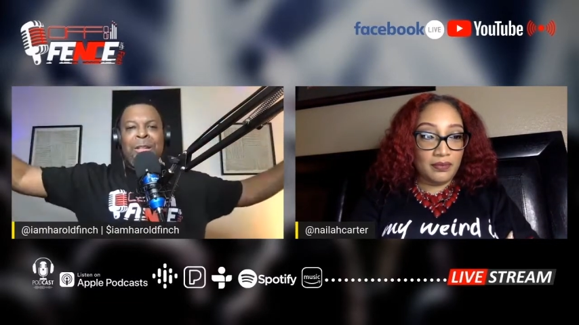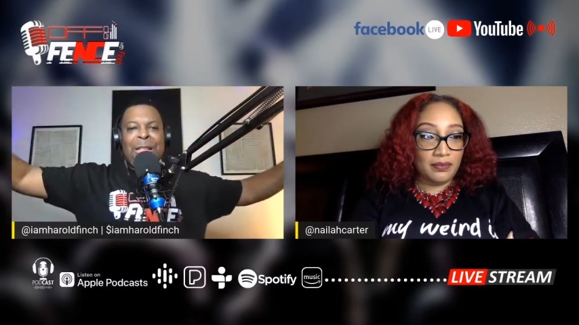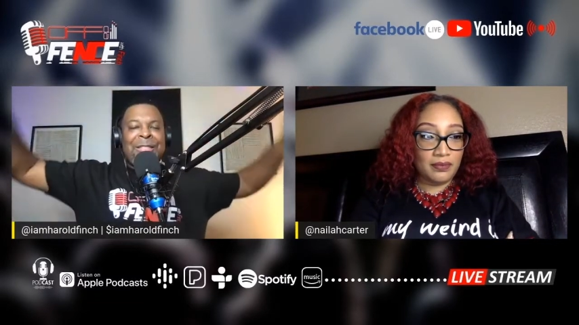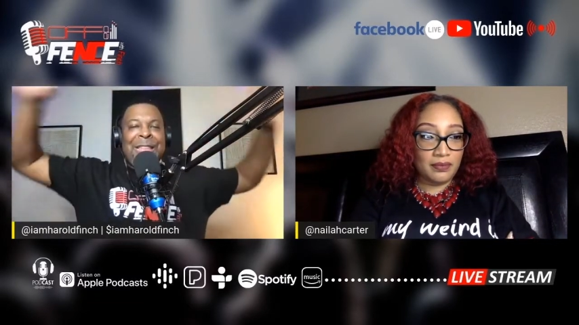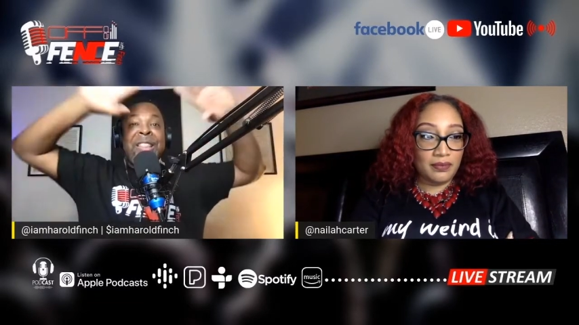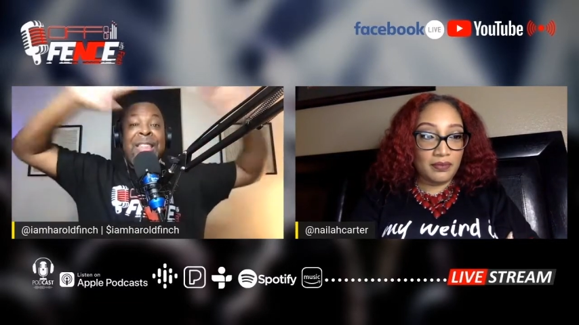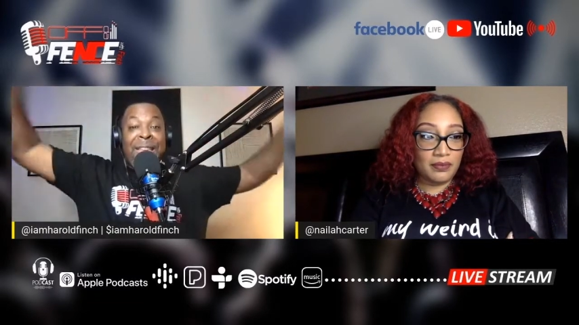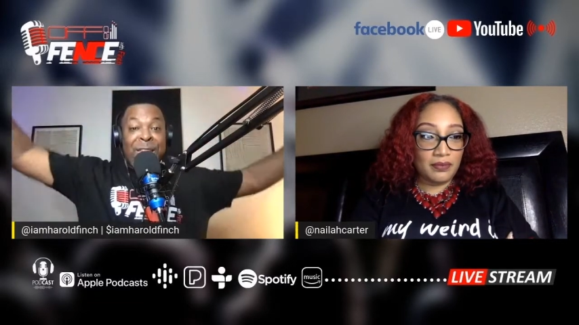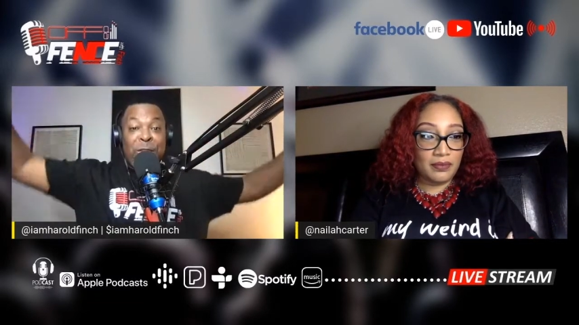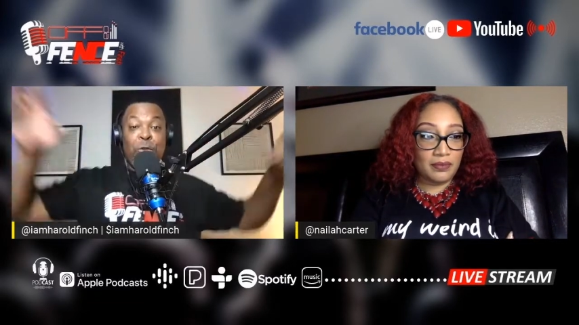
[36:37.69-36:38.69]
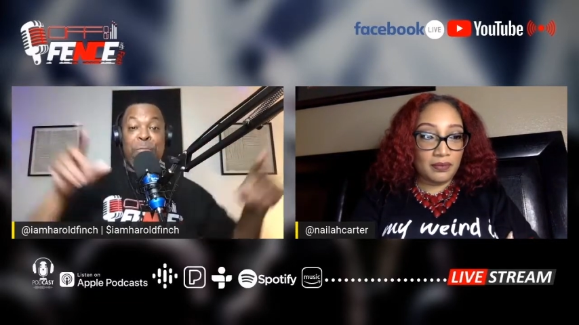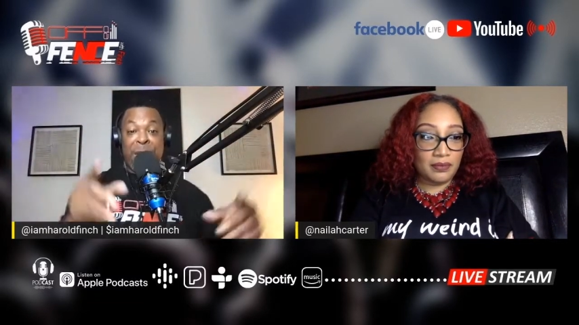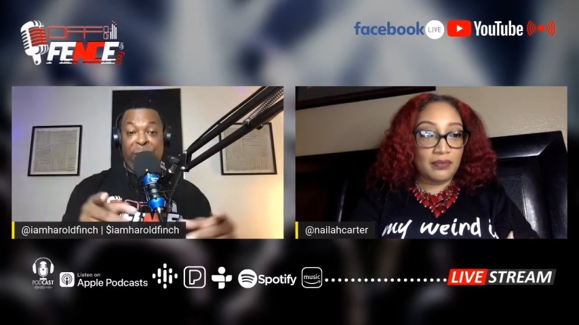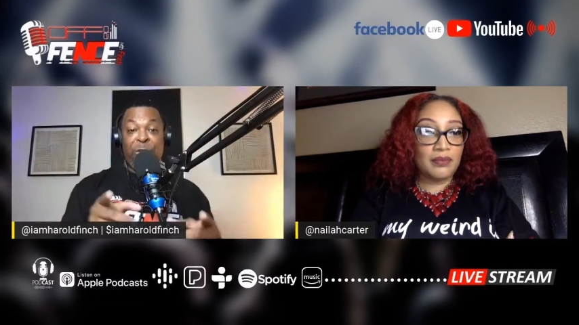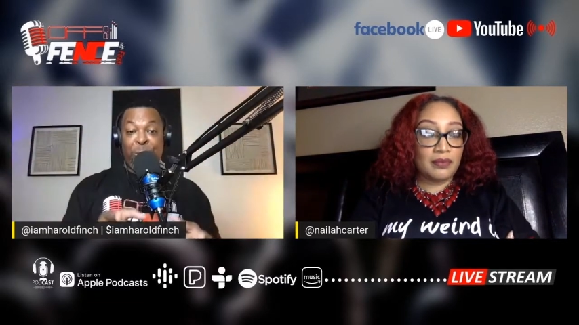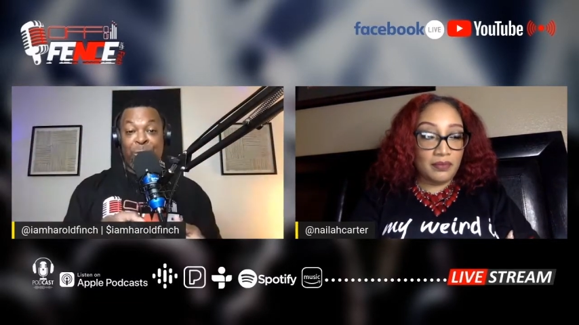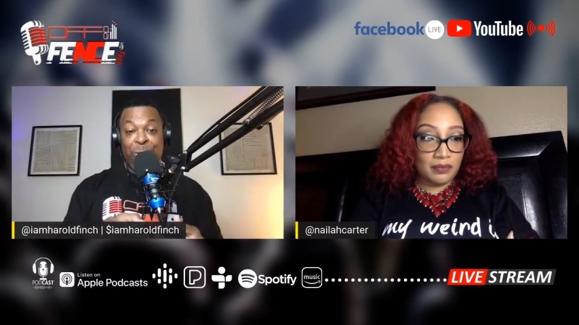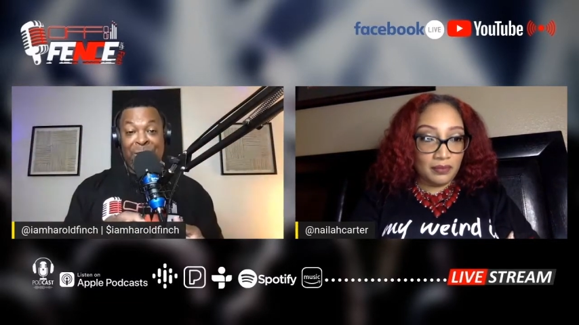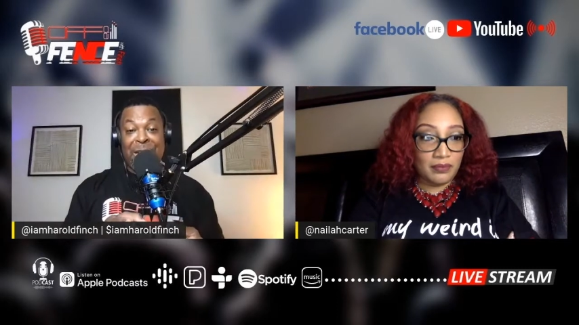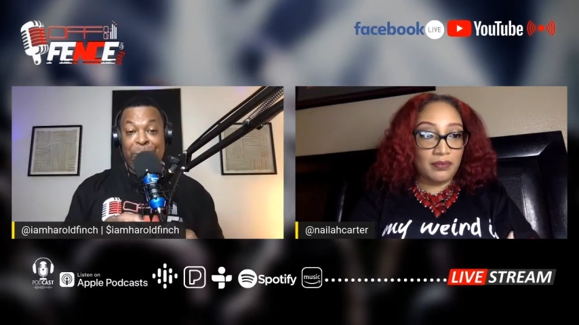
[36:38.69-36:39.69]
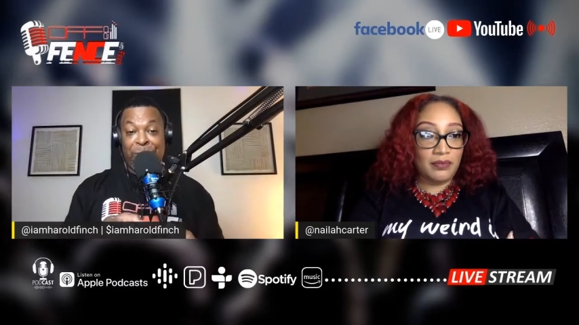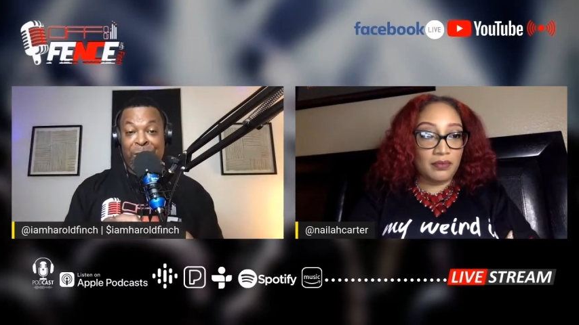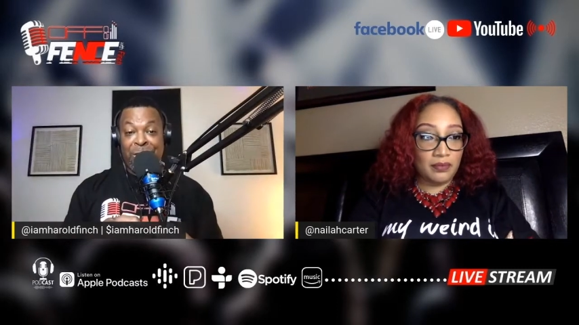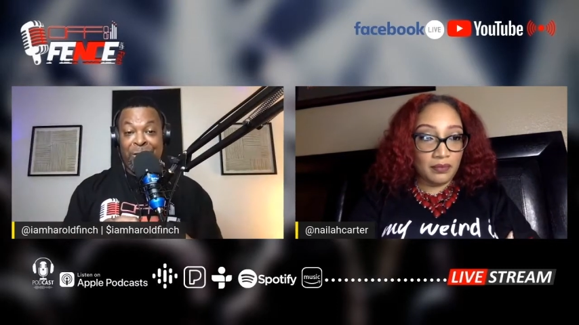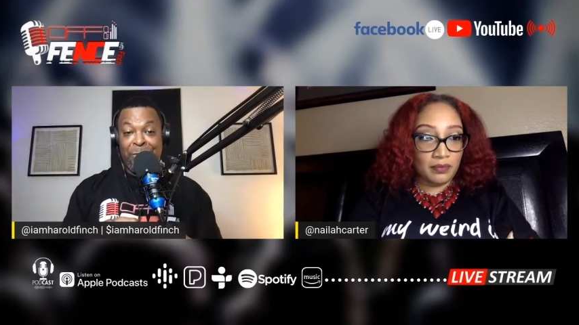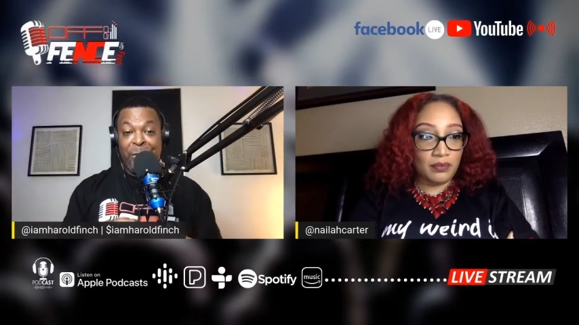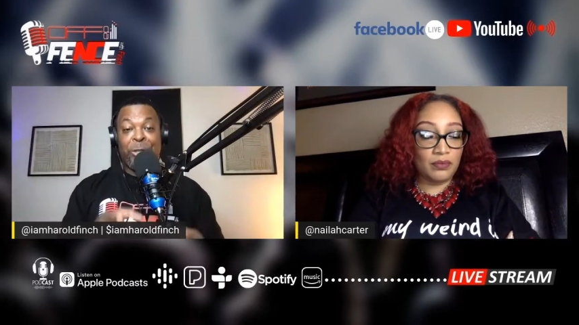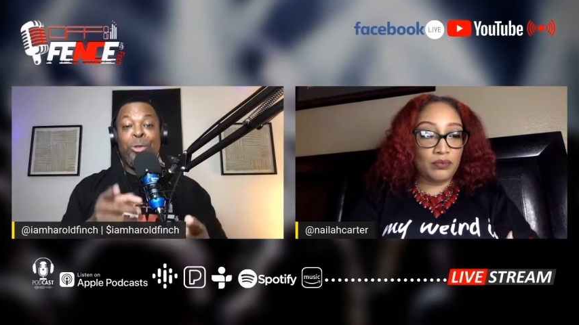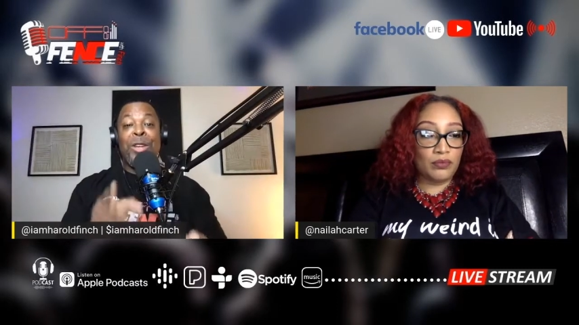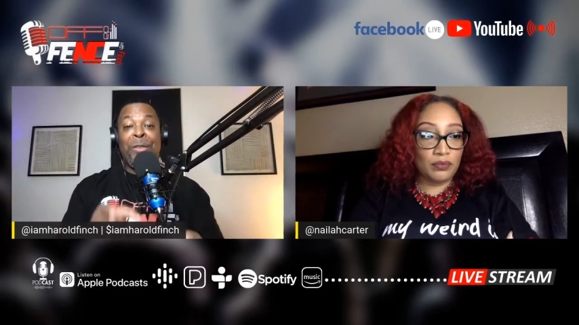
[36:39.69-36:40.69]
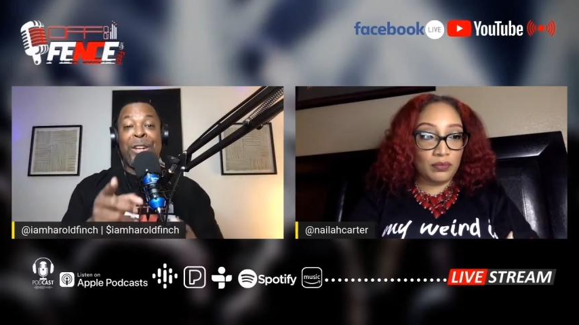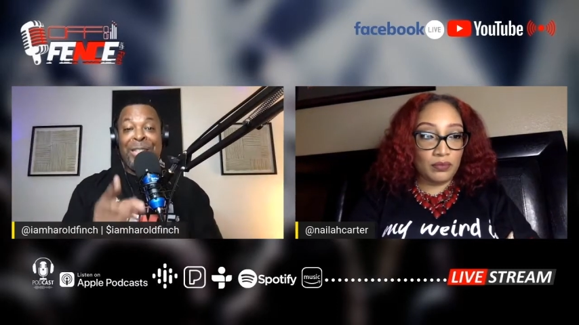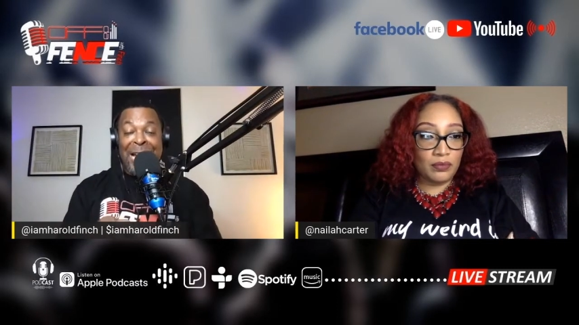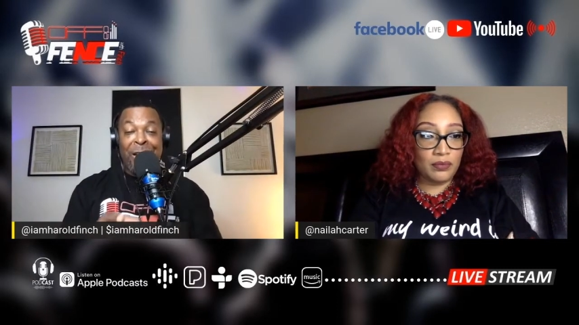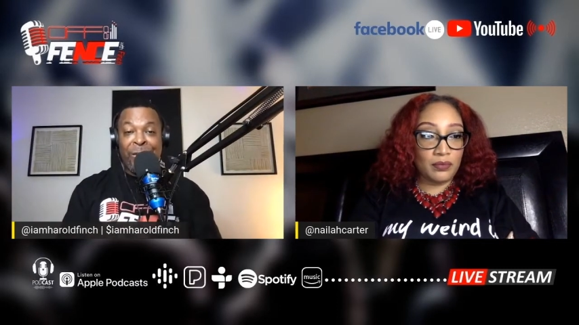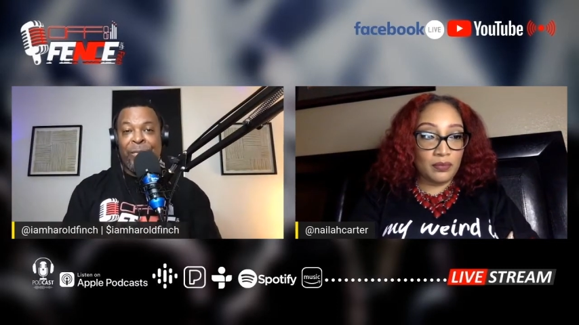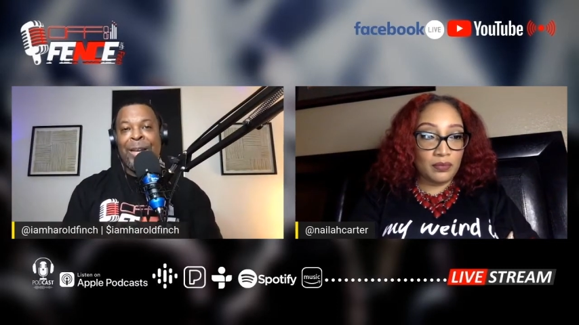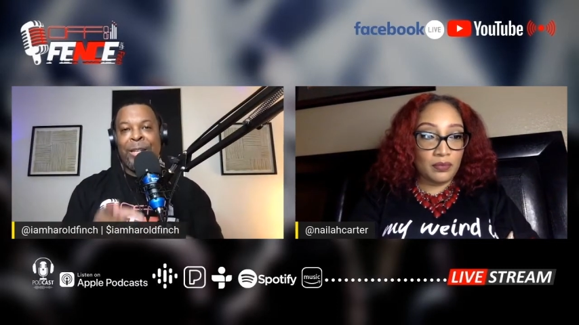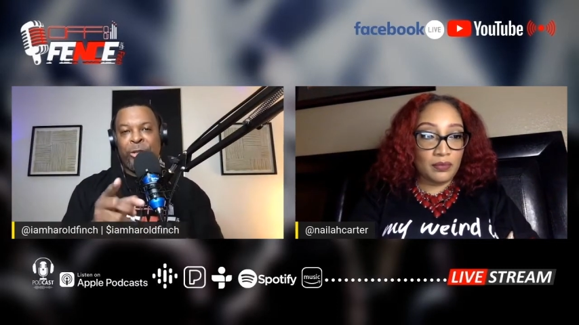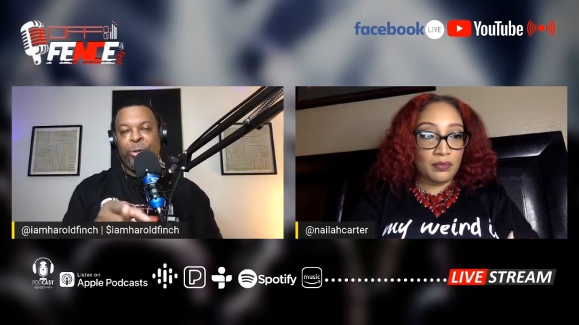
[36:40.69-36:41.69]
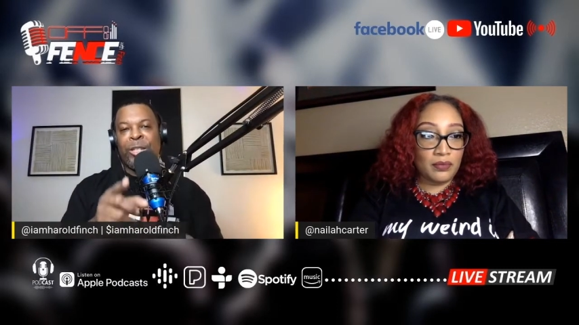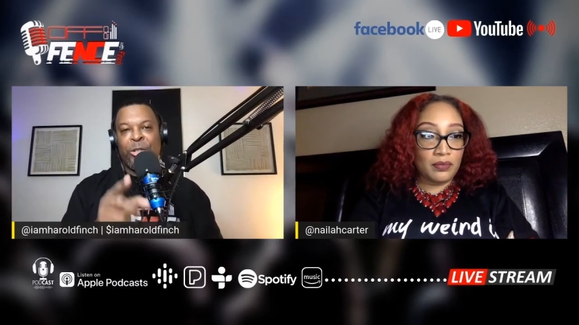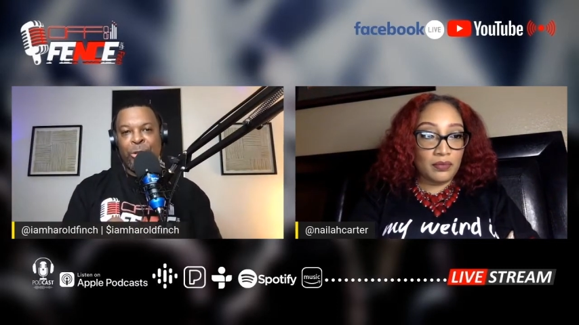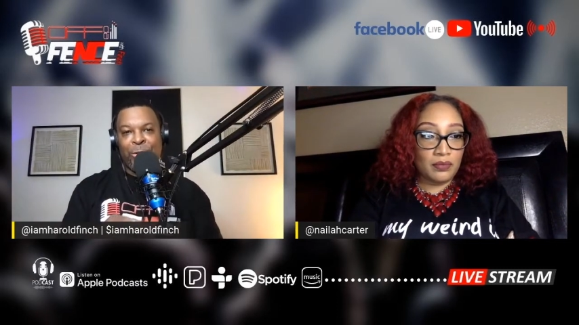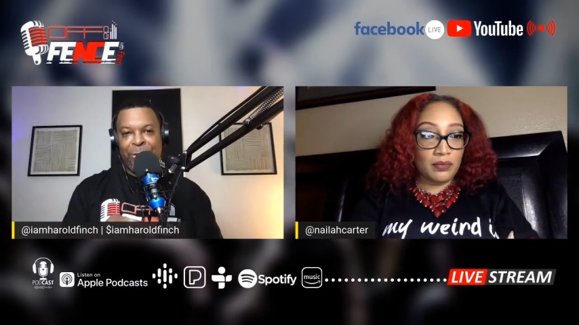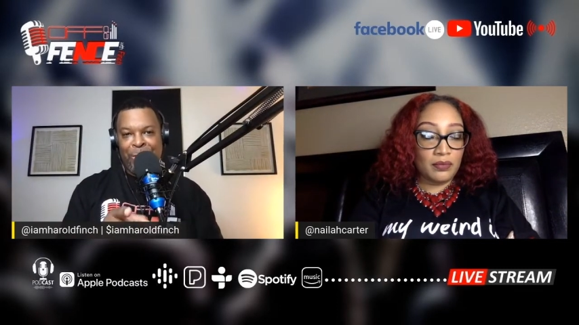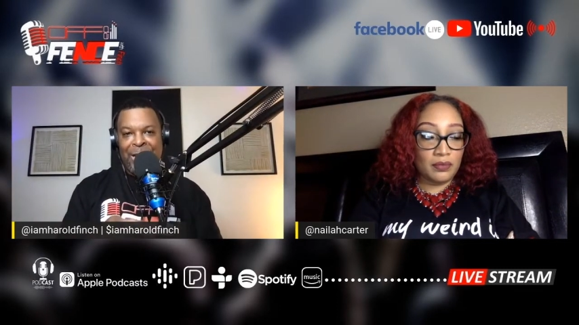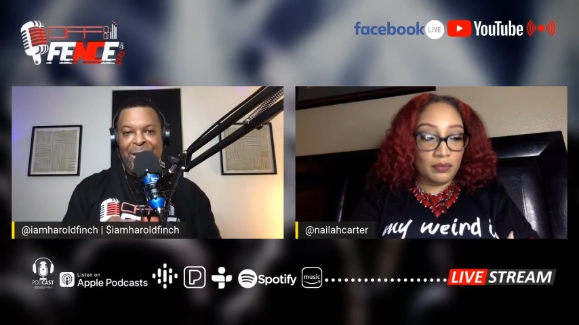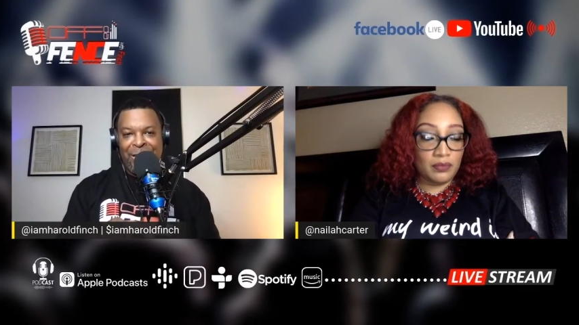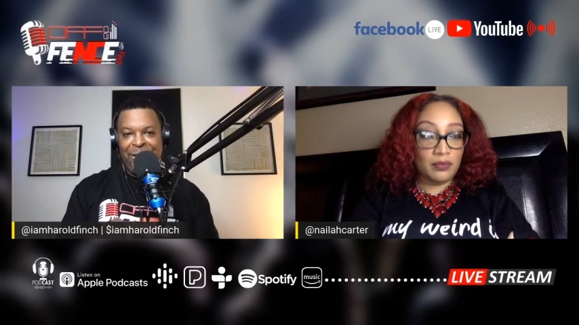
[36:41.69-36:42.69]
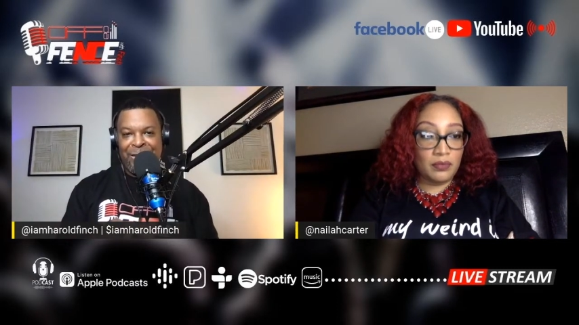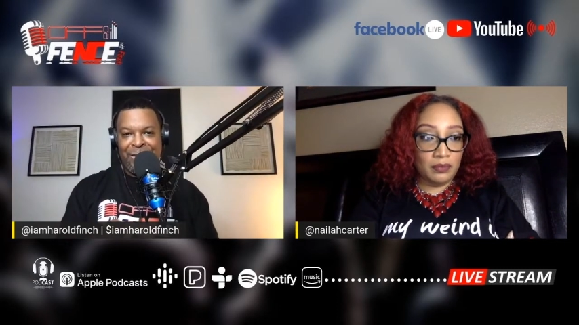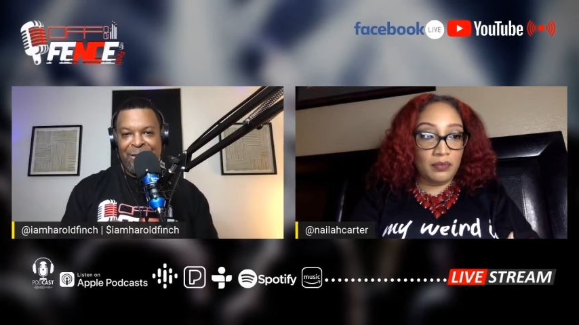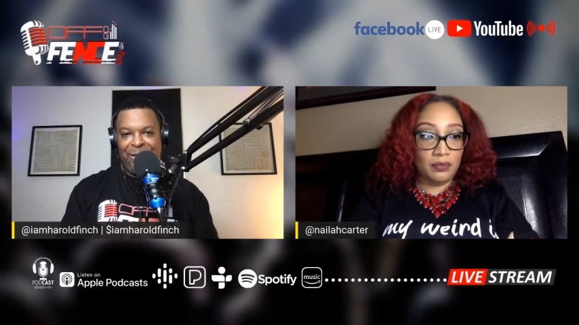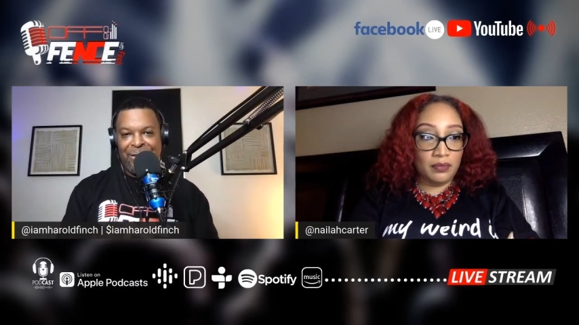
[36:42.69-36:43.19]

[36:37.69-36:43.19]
Speaker 1: They, they, think it's too big for you to accomplish, mm-hmm. but you never doubt the fact that you can do it. Right? Mm-hmm.